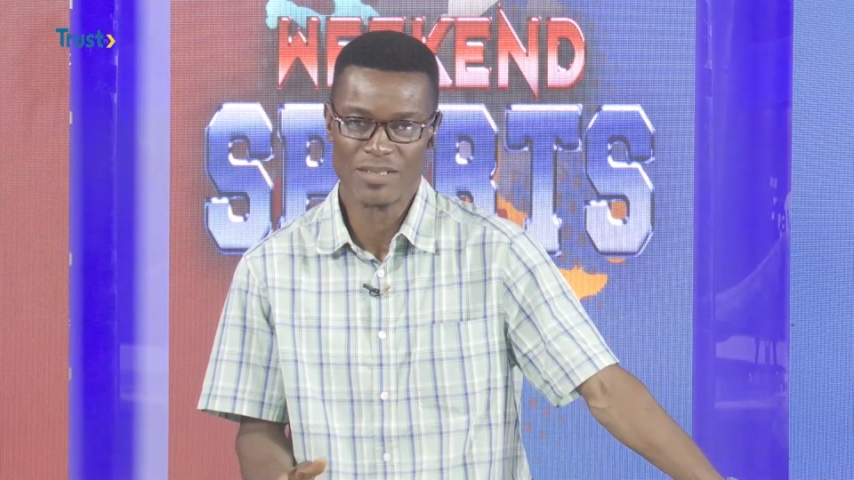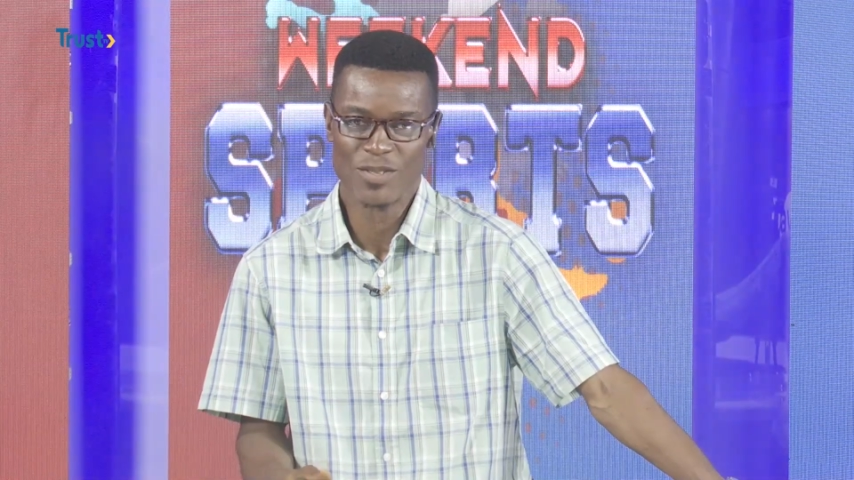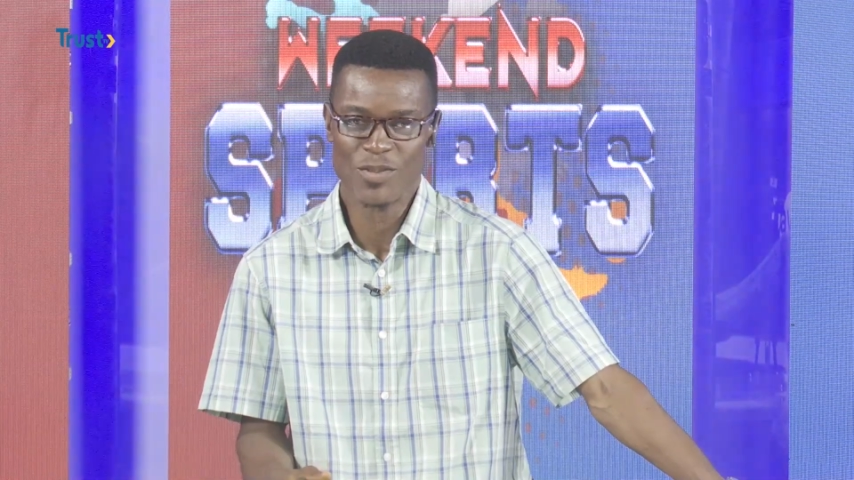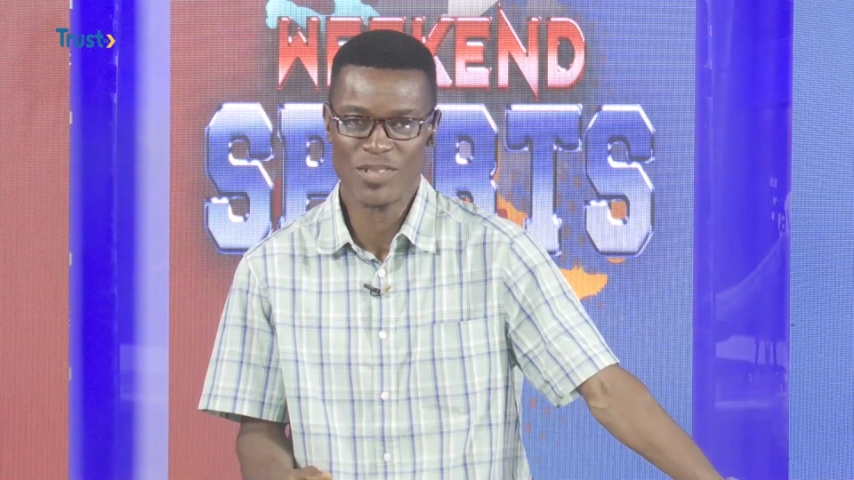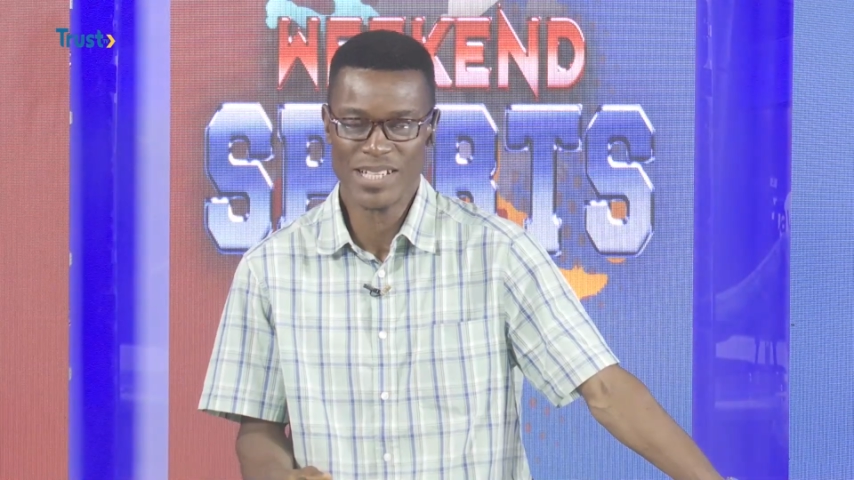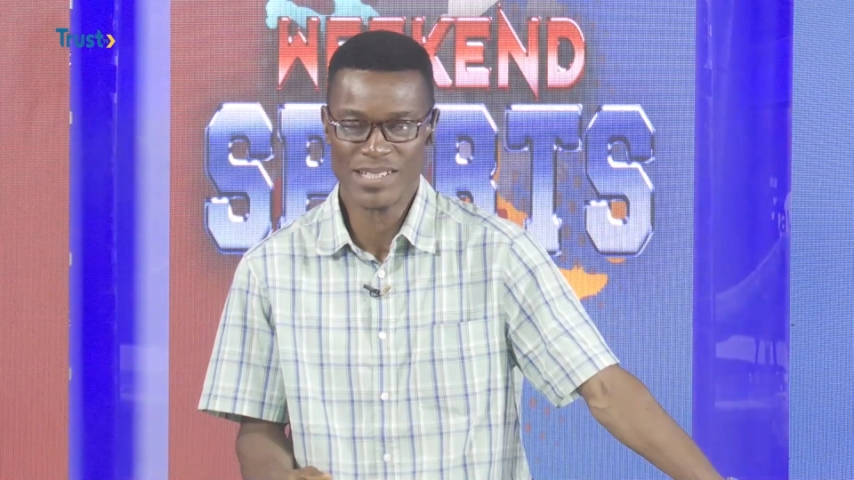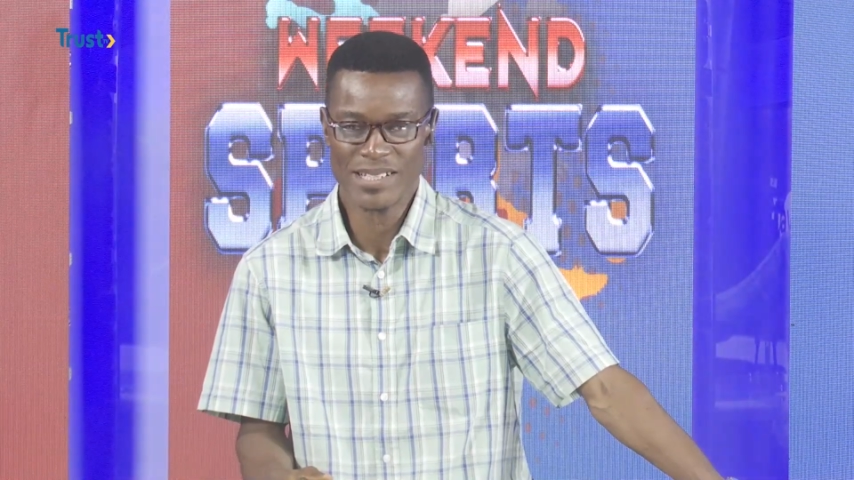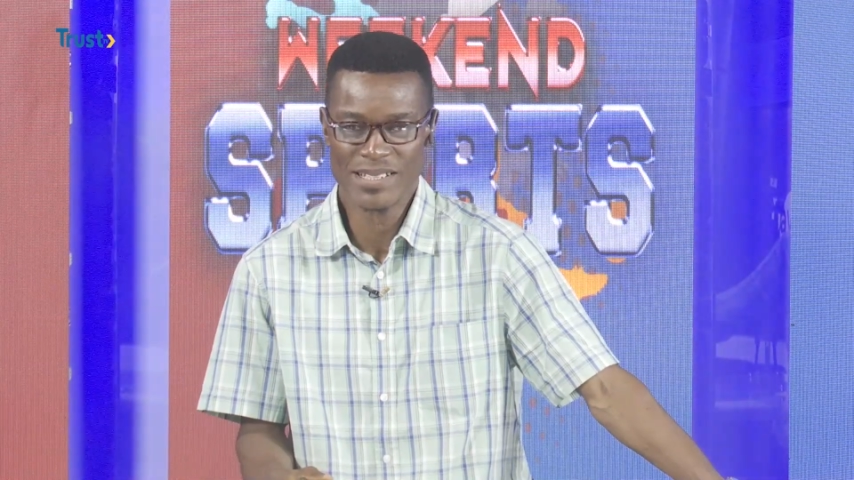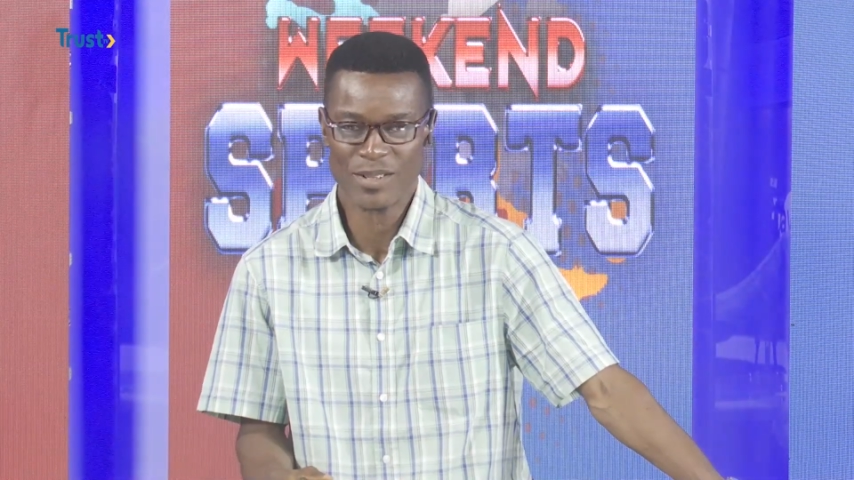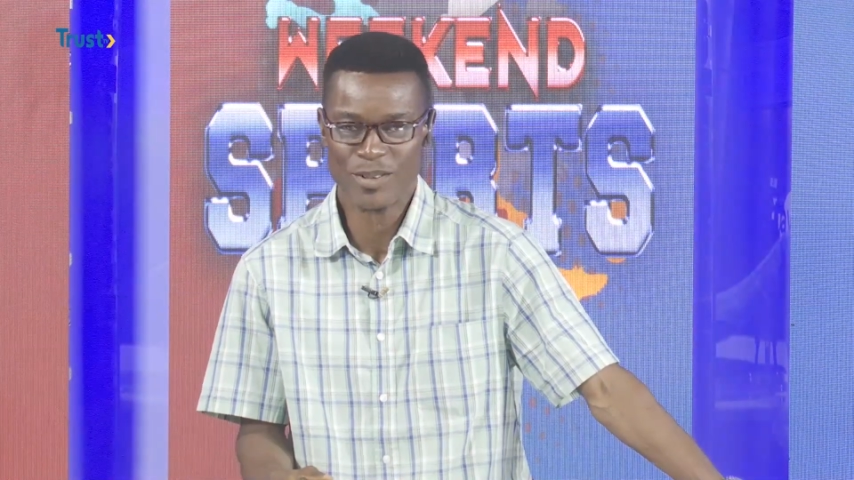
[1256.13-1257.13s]
two
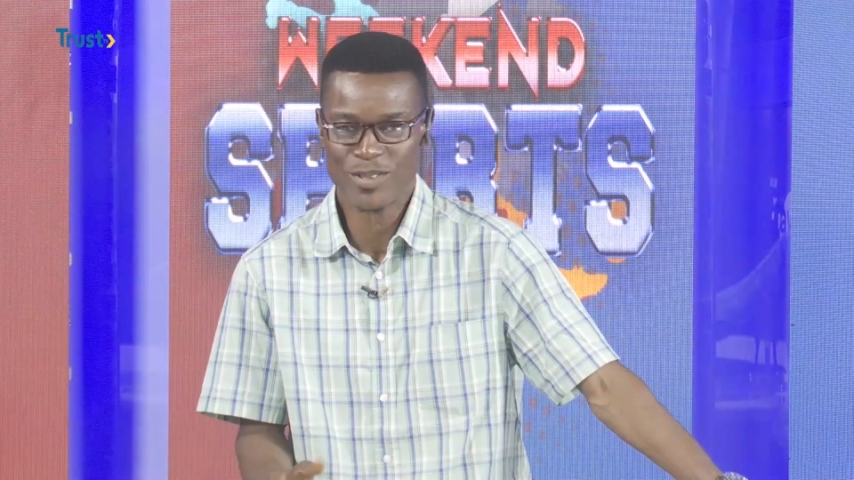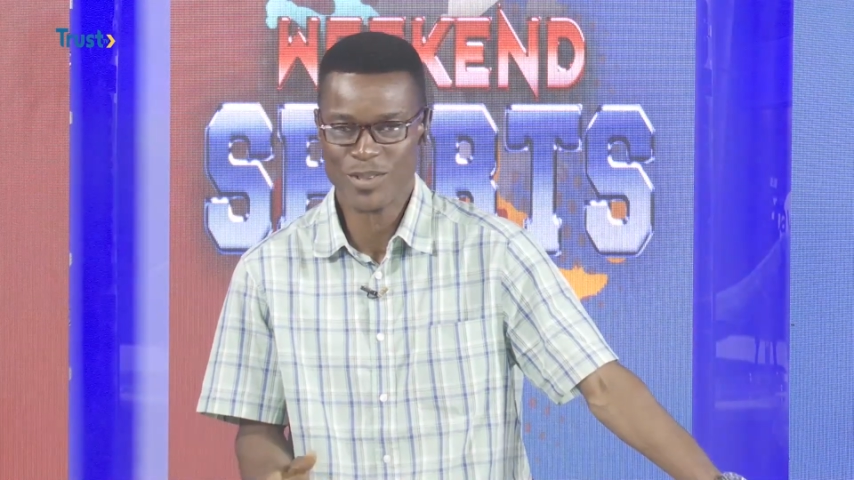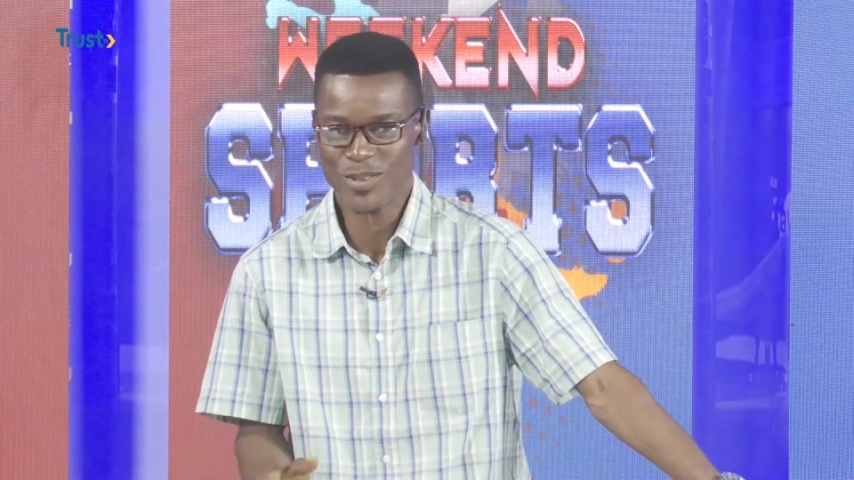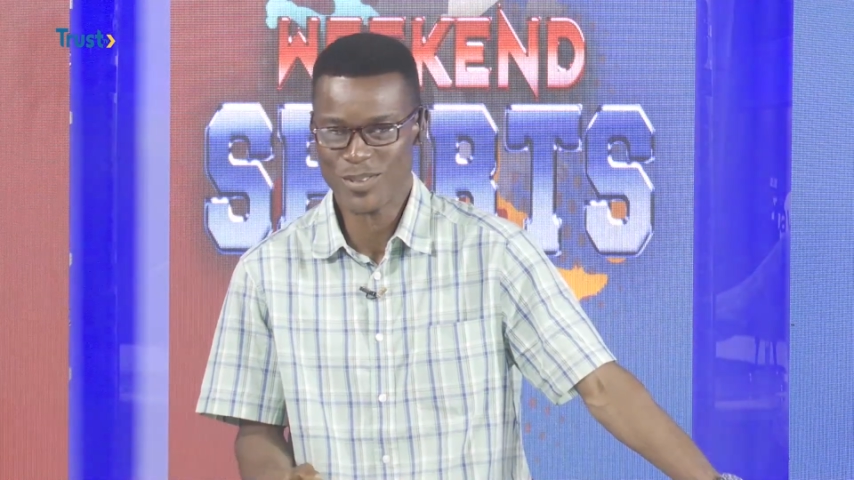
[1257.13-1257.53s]
ladies and also